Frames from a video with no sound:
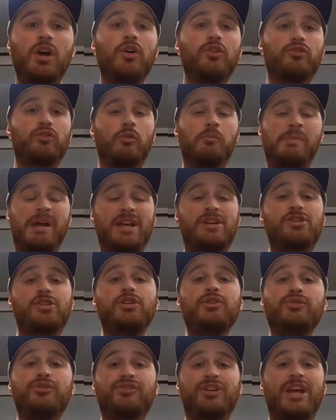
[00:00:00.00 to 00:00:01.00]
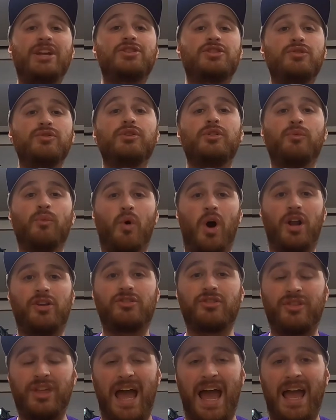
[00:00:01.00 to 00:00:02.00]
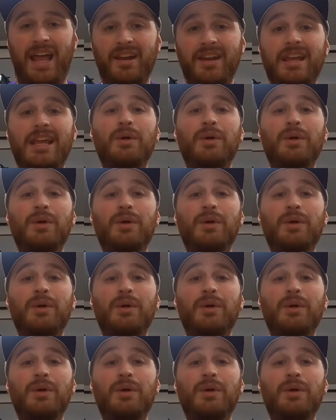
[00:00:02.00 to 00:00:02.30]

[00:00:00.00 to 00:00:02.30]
So make sure you stay tuned and watch that.